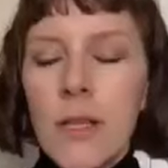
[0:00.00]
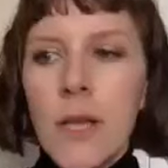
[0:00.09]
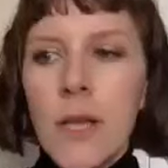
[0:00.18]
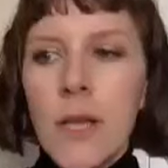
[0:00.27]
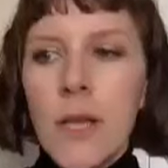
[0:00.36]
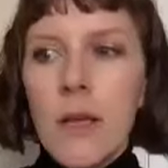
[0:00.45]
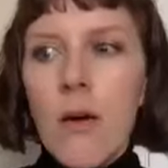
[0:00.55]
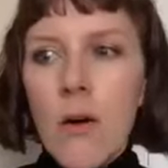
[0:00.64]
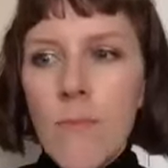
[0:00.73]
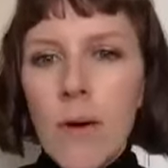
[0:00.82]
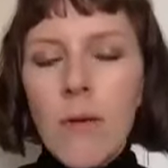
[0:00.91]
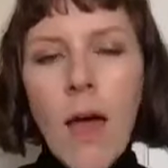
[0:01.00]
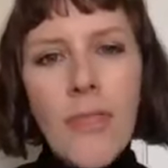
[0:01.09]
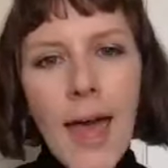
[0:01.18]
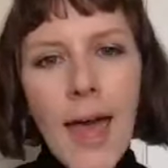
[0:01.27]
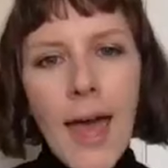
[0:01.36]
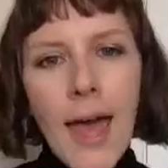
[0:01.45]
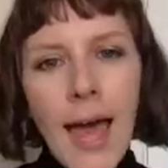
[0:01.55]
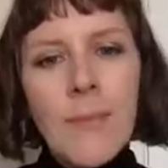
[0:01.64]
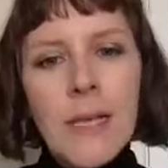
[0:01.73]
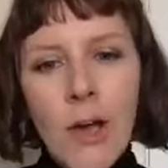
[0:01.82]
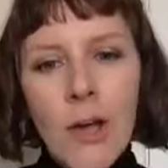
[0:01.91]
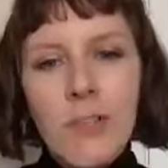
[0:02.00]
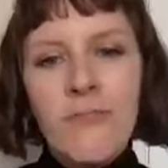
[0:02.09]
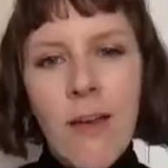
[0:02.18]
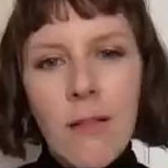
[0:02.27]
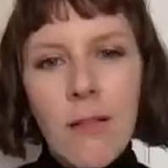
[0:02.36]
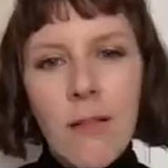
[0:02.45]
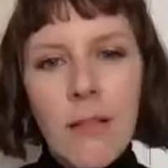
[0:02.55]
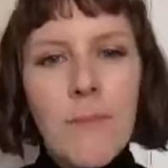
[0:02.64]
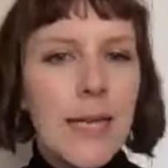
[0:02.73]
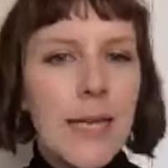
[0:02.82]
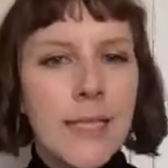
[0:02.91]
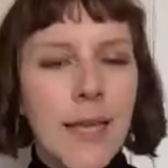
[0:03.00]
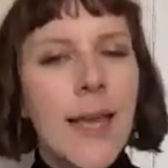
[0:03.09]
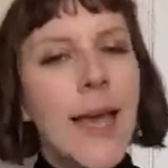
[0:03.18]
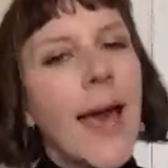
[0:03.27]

It's like, oh, like the hand massage felt amazing.